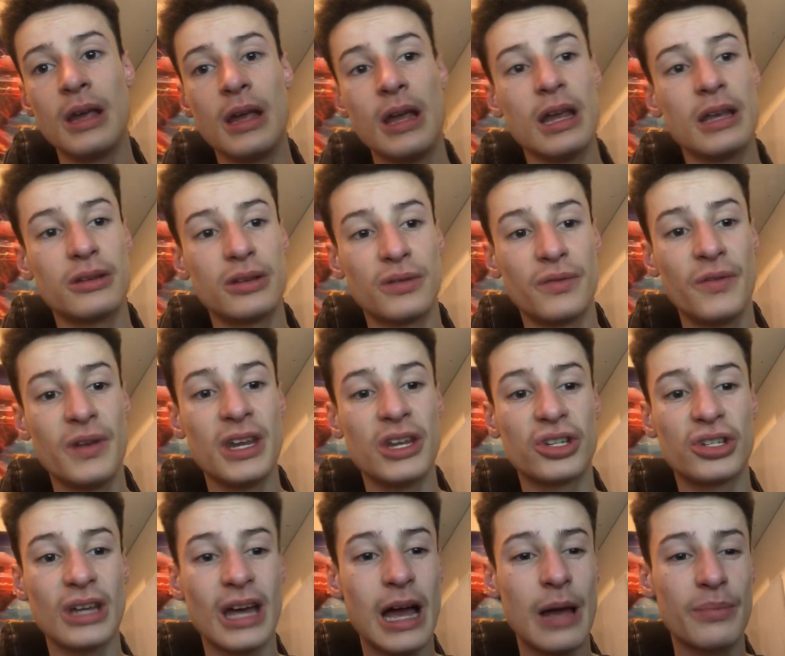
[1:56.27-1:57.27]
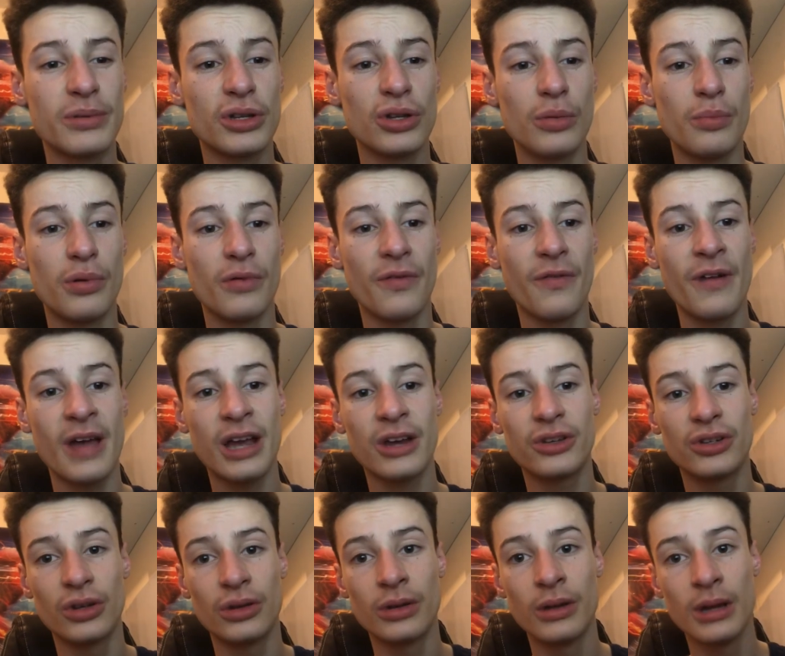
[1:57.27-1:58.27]
It's just finished to absolute
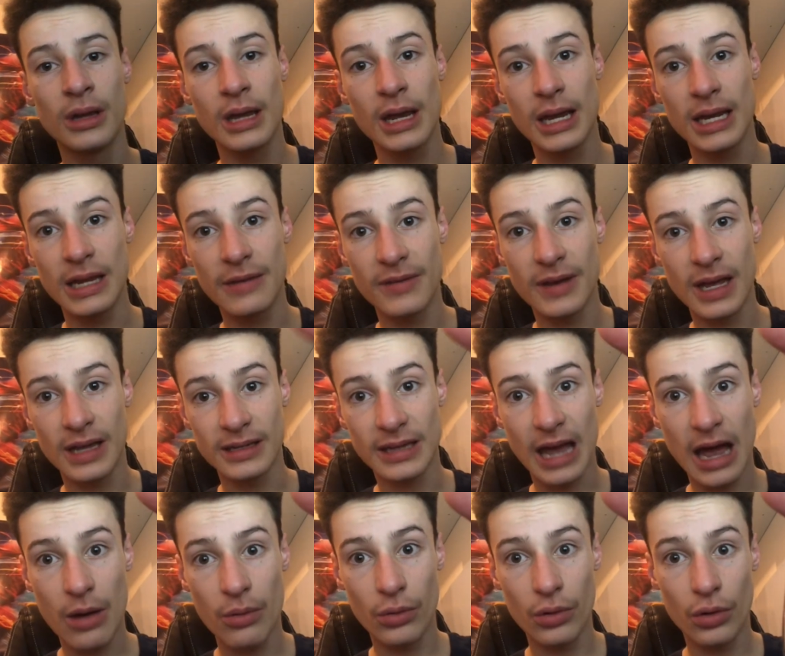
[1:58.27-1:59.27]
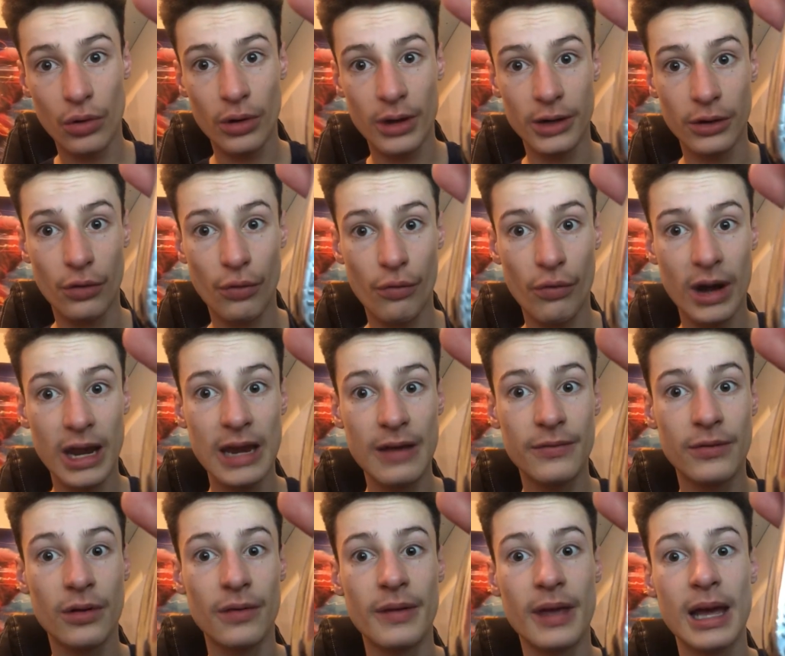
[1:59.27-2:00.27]
perfection and even has Outlaw
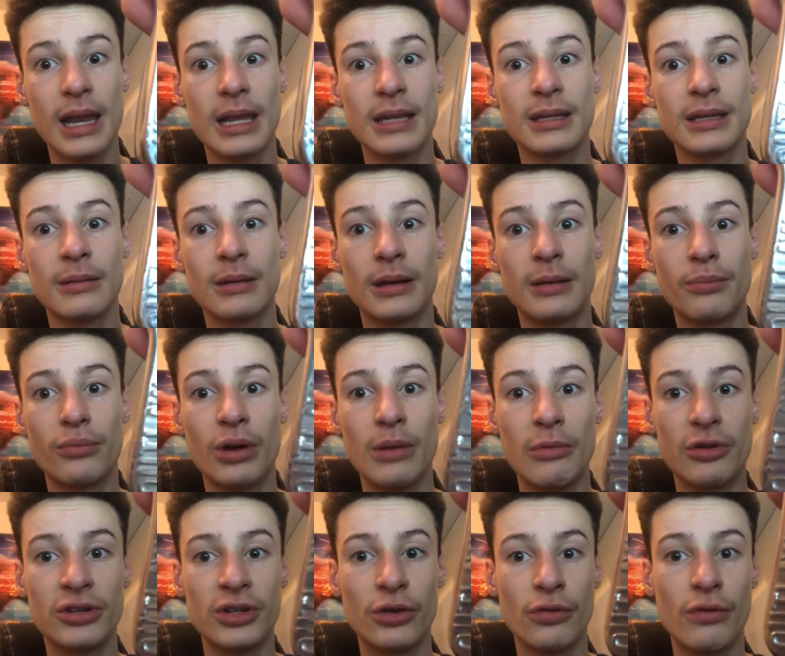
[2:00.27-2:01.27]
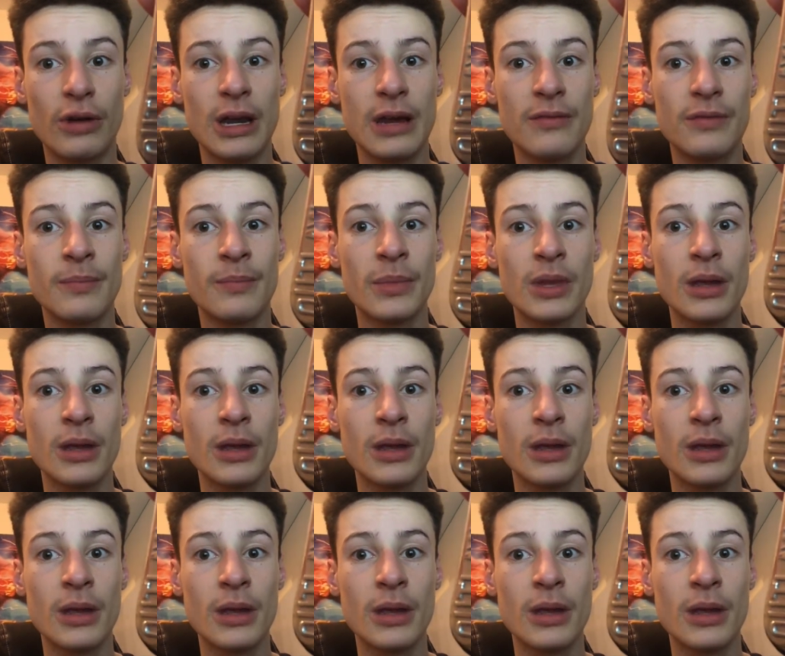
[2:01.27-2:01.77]
engraved on there. It's pretty much engraved.